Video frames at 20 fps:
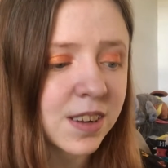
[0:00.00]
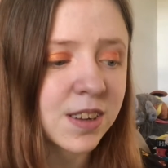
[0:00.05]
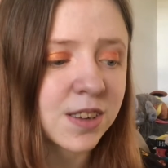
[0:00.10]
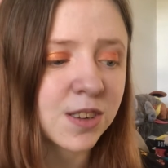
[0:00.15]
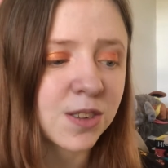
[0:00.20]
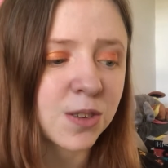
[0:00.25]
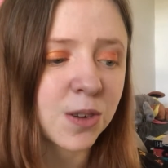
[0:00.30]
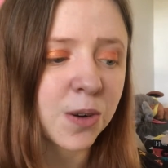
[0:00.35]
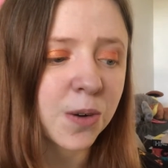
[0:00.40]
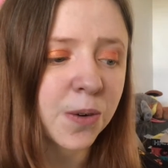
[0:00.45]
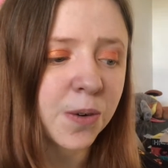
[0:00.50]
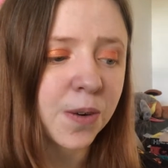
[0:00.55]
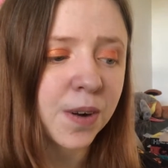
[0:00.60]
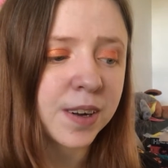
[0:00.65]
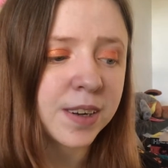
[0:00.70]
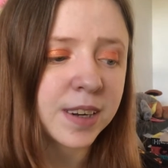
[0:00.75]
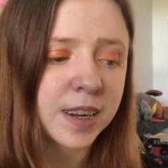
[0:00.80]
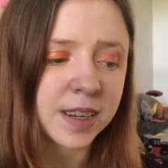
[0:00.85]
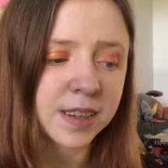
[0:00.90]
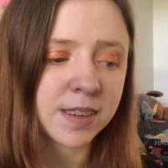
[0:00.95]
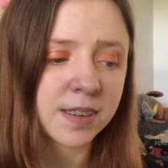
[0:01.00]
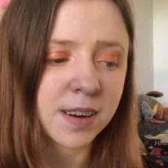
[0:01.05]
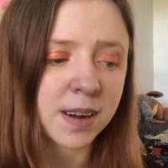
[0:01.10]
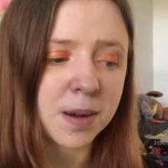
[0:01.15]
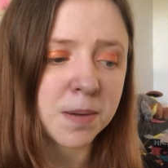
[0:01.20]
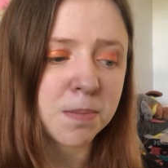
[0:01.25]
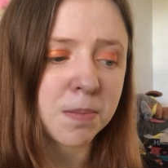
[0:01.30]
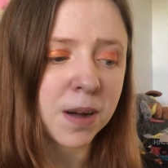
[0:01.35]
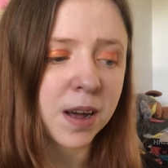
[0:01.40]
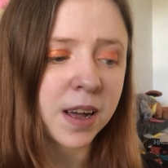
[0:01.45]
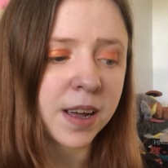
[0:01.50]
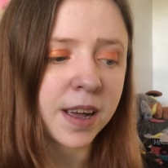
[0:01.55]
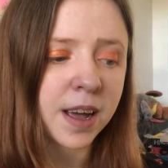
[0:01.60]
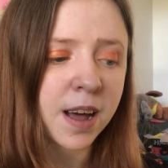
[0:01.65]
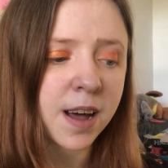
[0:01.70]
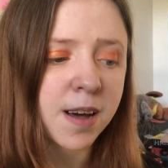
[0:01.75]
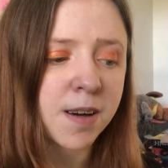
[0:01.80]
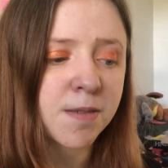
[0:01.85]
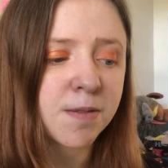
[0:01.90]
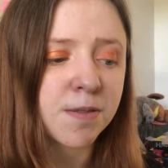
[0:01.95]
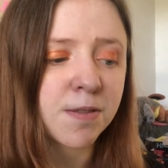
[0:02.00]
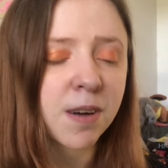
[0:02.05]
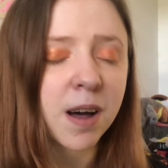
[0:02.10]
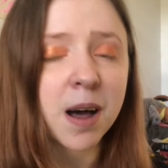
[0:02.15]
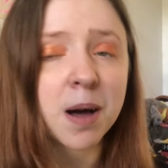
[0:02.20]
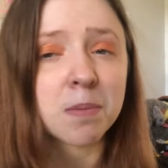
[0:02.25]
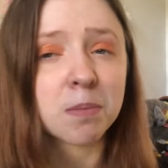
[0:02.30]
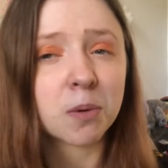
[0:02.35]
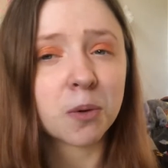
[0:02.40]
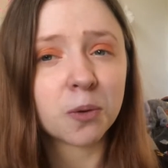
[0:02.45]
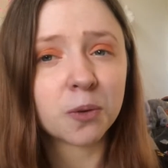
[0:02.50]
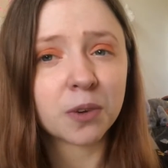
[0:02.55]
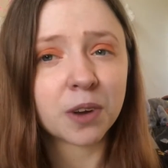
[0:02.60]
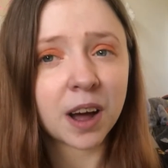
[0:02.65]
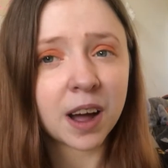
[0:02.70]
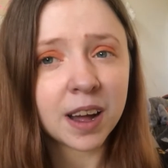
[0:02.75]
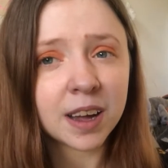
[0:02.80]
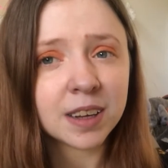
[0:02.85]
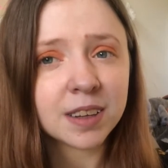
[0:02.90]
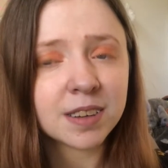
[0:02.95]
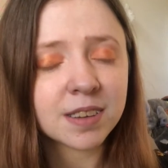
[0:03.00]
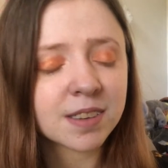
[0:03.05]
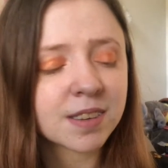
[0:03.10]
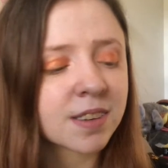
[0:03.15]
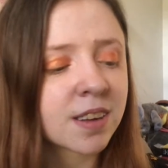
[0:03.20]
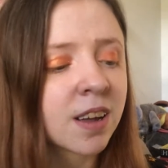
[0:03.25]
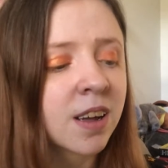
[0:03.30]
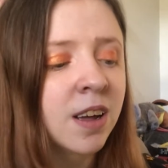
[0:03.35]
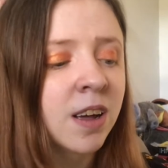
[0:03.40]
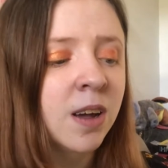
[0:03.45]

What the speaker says: So next up, I have Up All Night,